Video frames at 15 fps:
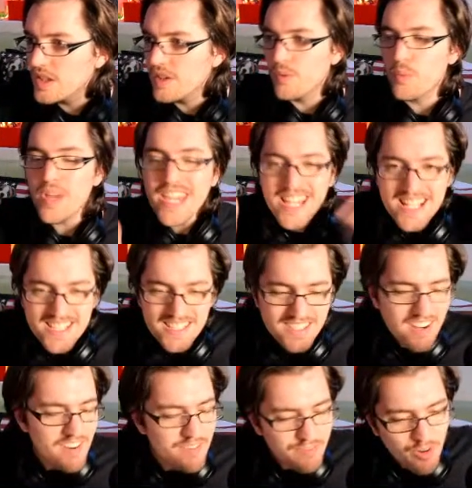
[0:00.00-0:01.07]
Weekends
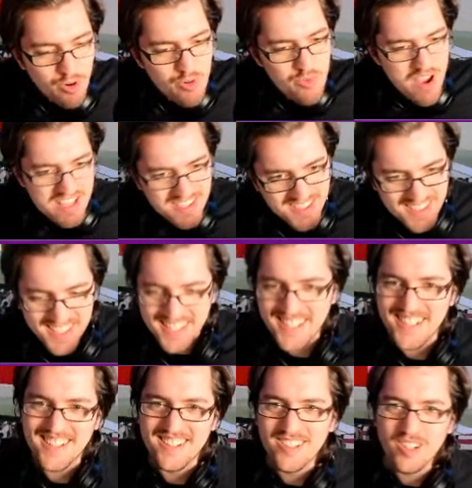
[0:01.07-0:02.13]
are for resting
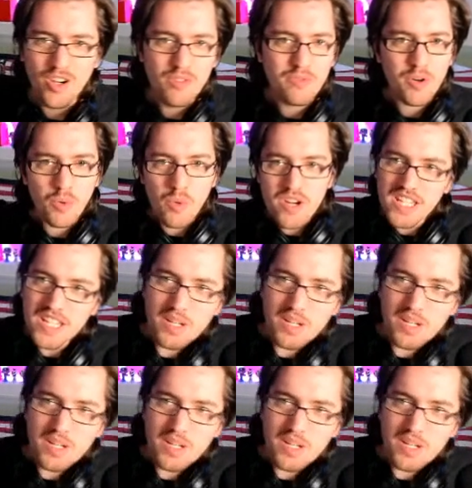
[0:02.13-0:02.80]
or for working on